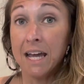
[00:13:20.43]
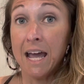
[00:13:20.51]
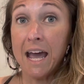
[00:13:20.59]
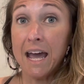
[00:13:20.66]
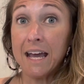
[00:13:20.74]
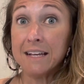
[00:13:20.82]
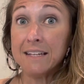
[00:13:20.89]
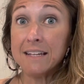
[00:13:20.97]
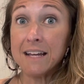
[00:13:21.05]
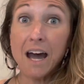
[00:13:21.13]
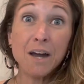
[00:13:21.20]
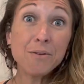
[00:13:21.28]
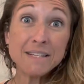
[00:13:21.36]
And
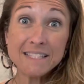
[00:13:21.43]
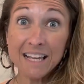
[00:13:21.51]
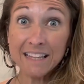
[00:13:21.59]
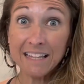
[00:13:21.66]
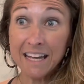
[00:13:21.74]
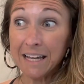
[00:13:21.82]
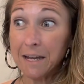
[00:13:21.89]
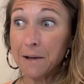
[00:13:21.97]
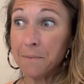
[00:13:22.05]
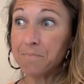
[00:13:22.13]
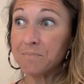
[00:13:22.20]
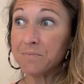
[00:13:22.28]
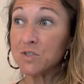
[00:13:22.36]
I always say like
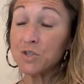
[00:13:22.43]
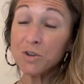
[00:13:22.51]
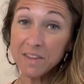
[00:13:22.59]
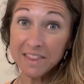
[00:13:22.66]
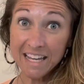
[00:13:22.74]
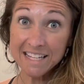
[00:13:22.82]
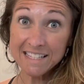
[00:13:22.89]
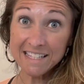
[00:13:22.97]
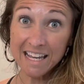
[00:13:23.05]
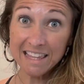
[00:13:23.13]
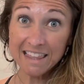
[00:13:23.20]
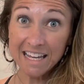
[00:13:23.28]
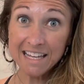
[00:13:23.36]
certain things
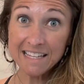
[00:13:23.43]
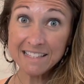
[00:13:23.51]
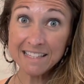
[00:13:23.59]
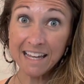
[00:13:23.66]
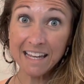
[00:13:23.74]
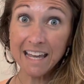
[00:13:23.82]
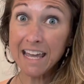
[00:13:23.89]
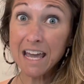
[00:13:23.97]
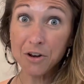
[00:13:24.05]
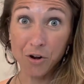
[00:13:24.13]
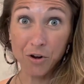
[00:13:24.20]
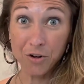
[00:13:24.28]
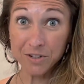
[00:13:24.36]
like this, like it can't
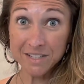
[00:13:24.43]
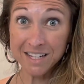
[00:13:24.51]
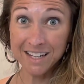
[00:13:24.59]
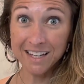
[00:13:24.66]
hurt.